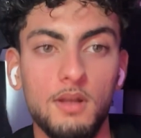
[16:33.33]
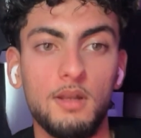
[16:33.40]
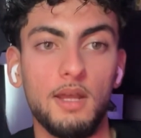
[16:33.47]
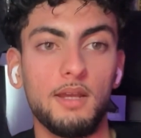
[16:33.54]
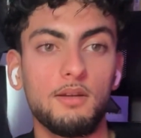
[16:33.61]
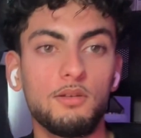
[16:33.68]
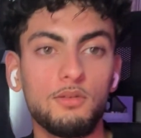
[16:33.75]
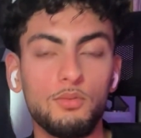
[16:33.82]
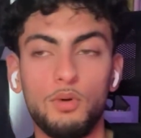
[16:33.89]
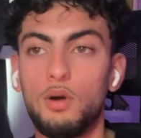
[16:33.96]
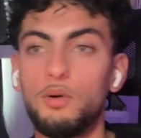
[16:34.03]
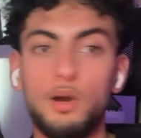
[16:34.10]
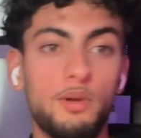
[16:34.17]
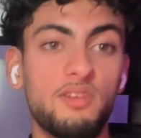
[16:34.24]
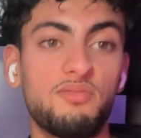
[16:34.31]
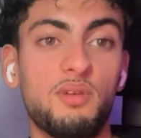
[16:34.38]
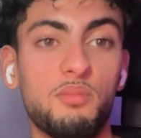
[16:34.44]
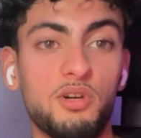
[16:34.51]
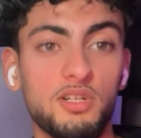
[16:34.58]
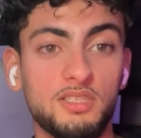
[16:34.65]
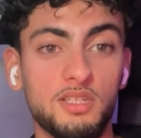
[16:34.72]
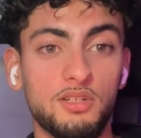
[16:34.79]
Like, while I wait for my
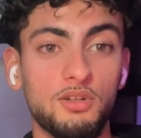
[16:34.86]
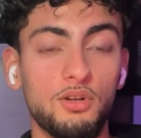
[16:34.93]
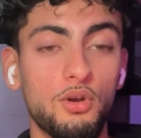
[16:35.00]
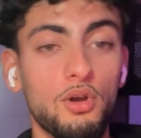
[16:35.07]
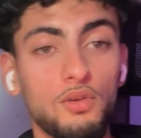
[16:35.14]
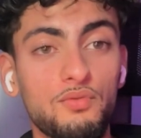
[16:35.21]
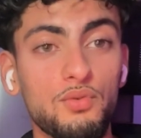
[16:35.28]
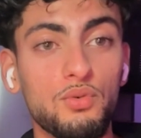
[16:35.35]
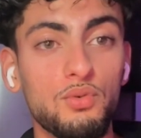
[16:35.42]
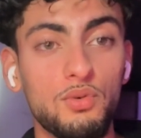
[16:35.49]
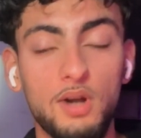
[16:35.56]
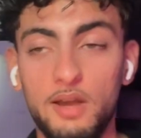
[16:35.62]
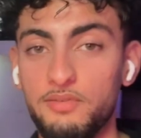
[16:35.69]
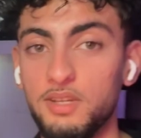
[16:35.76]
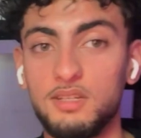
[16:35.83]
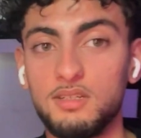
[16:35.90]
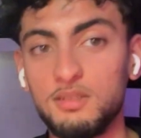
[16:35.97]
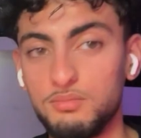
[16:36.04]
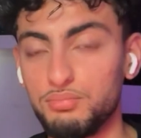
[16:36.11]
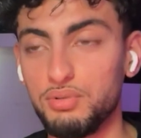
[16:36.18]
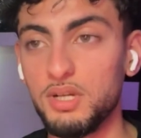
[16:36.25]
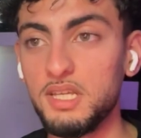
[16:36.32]
marks to get done, overall, I think
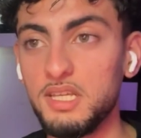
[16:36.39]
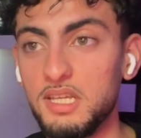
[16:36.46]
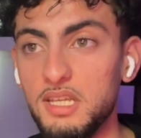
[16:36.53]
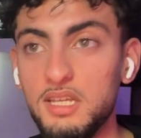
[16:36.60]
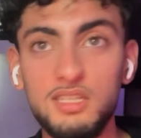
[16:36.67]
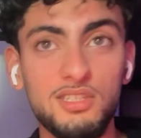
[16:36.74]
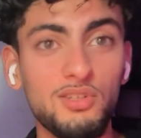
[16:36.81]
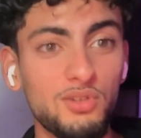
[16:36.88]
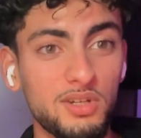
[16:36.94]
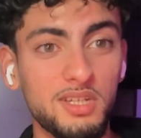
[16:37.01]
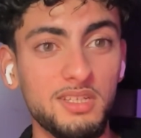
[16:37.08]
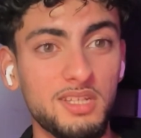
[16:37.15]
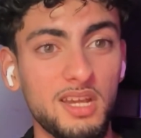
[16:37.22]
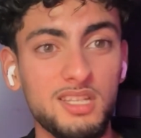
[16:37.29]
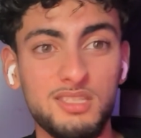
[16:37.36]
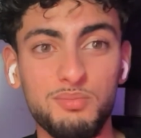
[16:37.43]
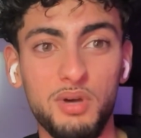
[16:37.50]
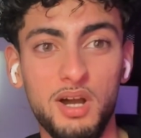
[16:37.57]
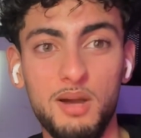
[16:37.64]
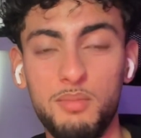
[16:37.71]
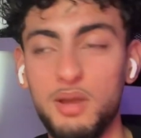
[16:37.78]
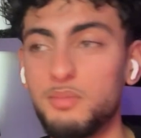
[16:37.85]
pretty easy looking test,
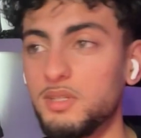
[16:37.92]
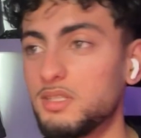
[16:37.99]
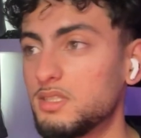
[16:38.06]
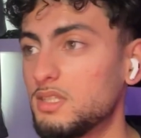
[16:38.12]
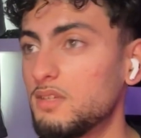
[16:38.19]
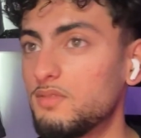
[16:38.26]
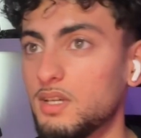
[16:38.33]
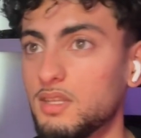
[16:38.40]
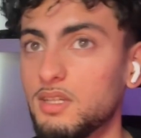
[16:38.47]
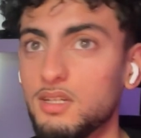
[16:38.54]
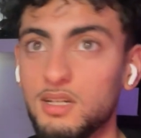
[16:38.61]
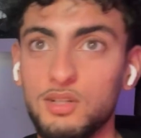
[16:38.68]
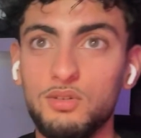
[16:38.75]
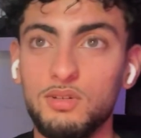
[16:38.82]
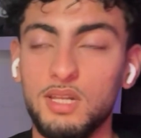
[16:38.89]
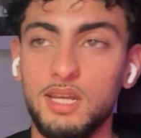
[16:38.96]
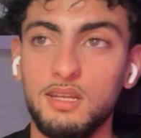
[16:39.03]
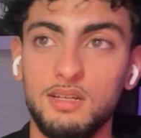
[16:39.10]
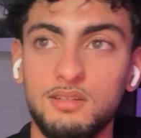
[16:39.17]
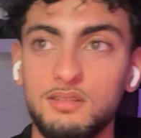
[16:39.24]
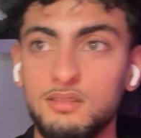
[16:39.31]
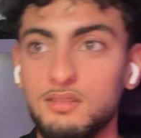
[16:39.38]
but I might be deceived. I think I got like,
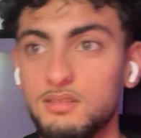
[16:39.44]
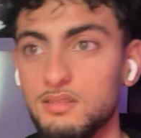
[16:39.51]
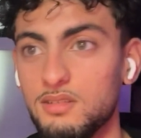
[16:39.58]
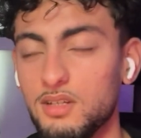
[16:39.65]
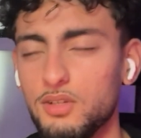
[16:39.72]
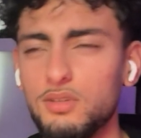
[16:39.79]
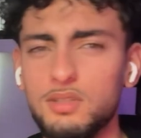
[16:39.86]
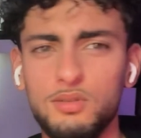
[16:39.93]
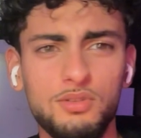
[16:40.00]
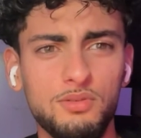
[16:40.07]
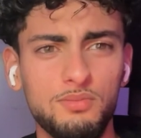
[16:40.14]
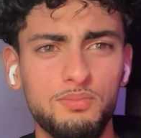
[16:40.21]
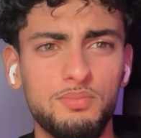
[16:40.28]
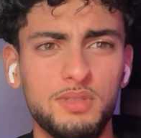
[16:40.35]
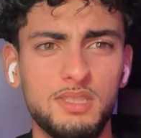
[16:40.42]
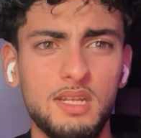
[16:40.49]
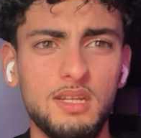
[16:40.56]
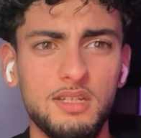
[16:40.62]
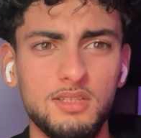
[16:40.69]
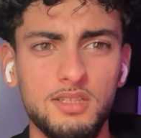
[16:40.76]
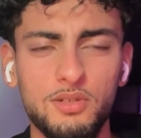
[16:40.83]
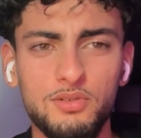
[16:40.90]
I don't know if it tells you
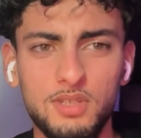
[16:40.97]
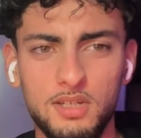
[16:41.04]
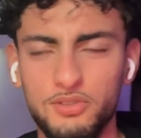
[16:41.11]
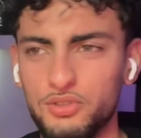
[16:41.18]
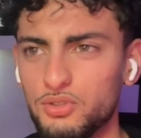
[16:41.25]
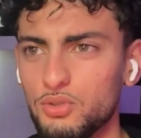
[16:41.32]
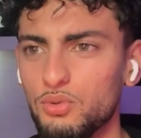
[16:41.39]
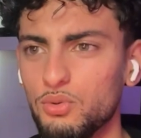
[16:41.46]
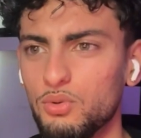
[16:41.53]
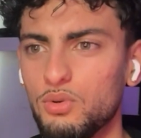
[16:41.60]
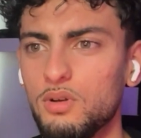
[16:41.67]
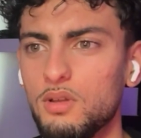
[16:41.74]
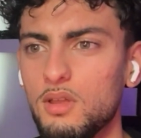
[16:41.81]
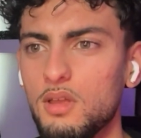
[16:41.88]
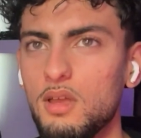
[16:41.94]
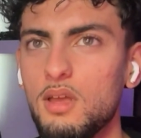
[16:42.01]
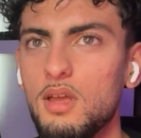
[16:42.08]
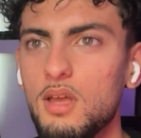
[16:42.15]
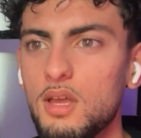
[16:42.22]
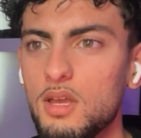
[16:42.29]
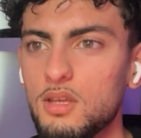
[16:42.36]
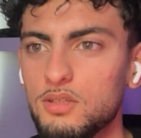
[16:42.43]
percentage, it tells you like a score.
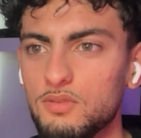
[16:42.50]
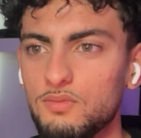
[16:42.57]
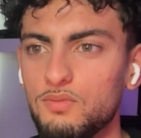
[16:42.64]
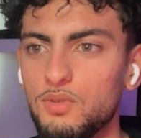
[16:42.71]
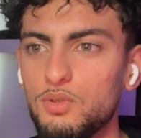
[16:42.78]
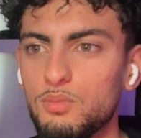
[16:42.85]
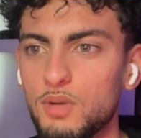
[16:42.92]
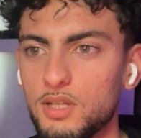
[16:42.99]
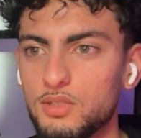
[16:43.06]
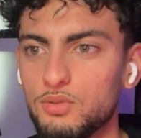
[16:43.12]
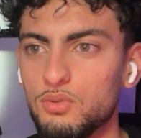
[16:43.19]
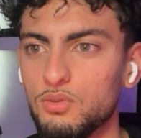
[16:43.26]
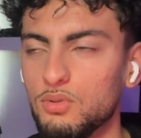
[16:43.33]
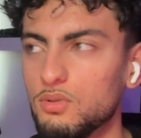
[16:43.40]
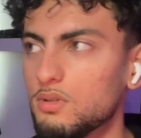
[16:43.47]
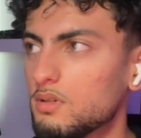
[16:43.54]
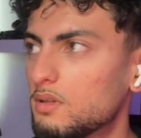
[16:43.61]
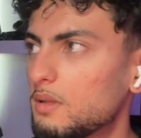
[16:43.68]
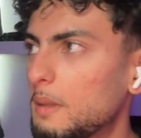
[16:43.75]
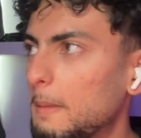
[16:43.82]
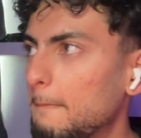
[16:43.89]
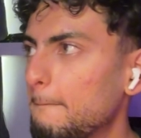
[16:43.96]
So view my score.
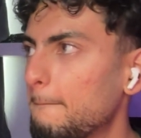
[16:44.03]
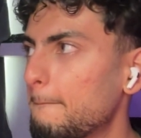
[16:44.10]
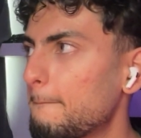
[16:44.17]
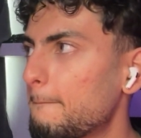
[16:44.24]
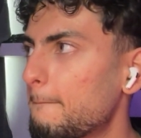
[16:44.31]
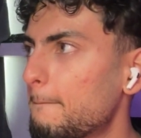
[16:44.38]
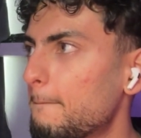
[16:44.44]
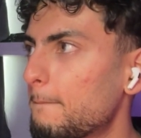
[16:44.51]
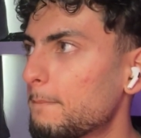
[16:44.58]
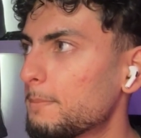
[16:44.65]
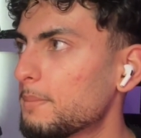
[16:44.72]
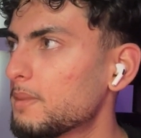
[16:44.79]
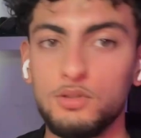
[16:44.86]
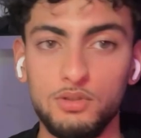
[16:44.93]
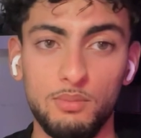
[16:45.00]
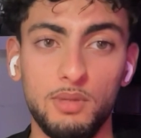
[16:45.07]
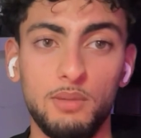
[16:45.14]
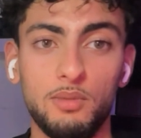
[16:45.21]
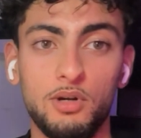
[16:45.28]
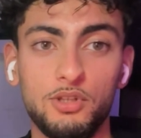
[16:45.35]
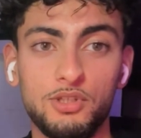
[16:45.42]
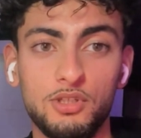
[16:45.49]
So I made
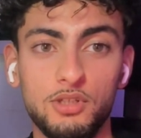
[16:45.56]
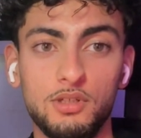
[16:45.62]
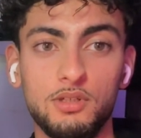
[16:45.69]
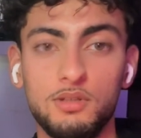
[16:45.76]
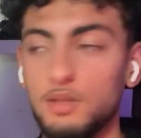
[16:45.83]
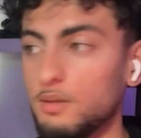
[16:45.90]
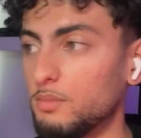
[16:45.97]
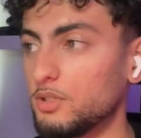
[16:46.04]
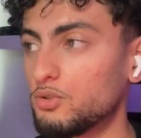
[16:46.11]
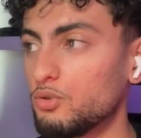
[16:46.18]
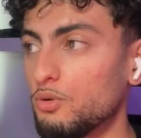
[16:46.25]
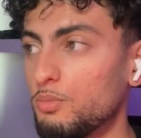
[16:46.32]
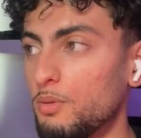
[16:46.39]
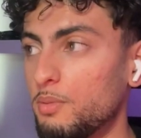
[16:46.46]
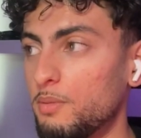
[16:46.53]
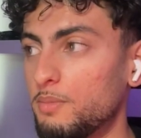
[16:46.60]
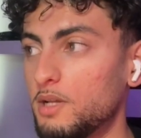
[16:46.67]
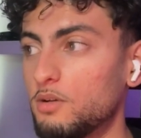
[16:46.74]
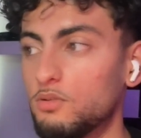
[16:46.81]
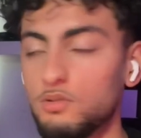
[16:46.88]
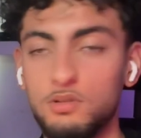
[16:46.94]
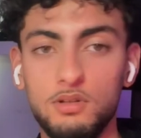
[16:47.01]
my answer, like my score pop up
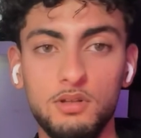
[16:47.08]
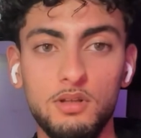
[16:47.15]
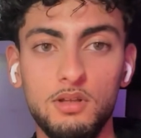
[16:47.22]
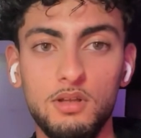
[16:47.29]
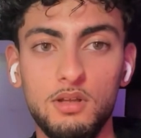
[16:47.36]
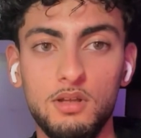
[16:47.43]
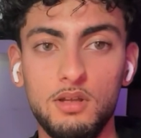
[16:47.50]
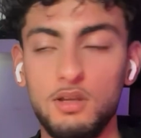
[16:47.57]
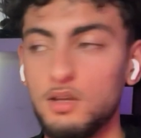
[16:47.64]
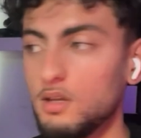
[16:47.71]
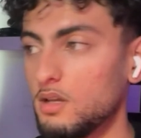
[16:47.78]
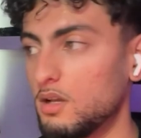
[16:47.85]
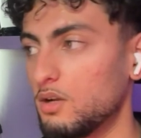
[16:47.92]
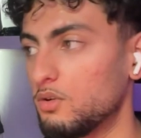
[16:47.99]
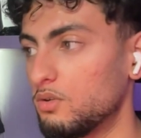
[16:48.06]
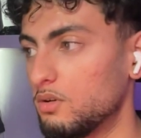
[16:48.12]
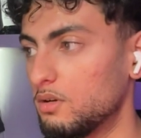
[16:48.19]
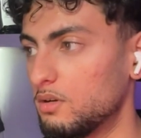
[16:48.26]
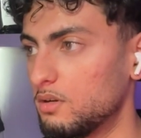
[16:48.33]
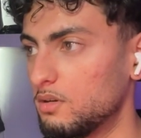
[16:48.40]
now. I got